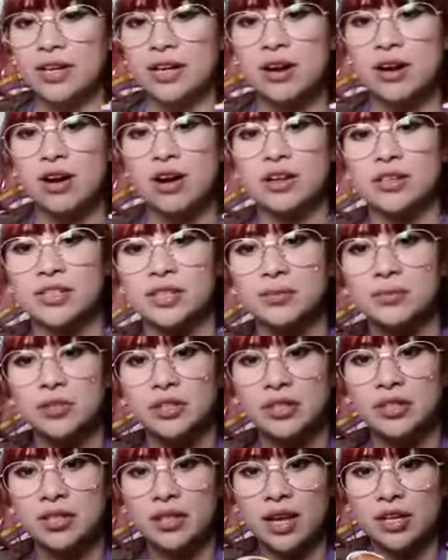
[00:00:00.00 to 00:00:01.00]
awesome
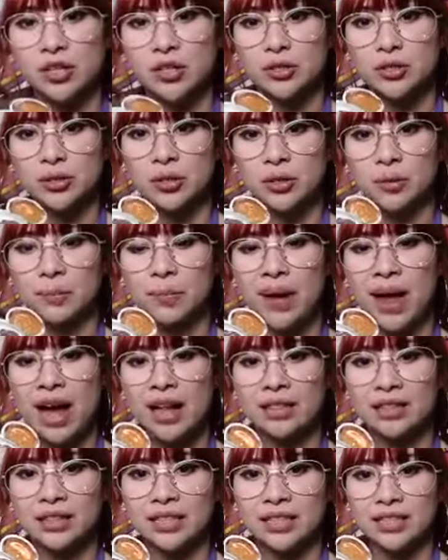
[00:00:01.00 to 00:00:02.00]
sectional
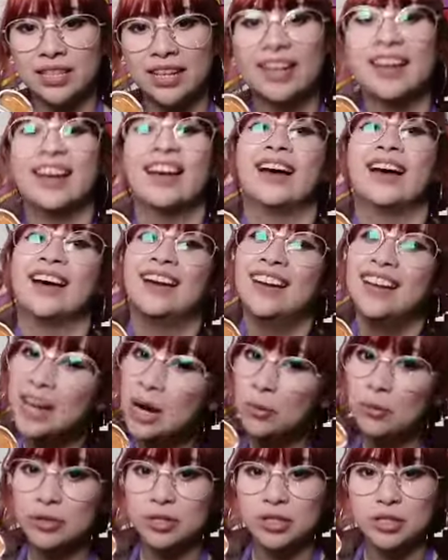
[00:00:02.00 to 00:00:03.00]
palette,
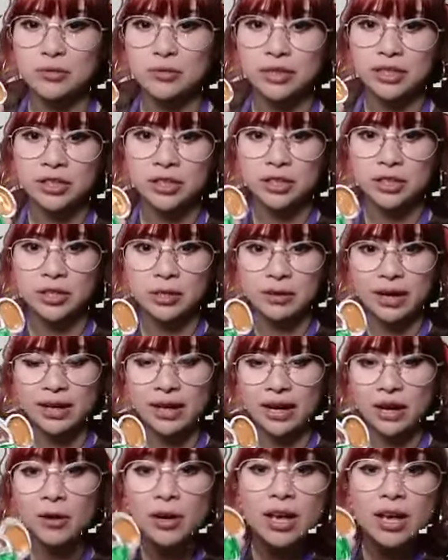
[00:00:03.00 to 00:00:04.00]
which is really dirty right
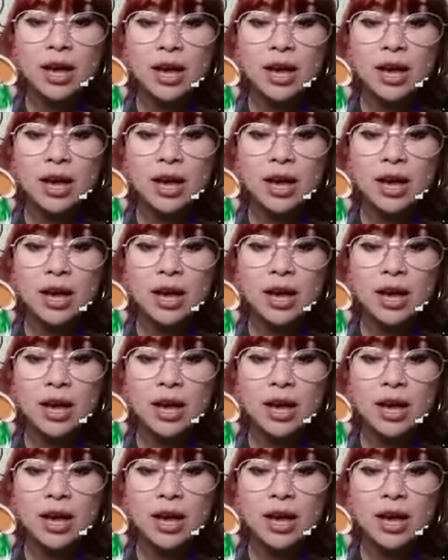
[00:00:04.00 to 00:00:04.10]
now.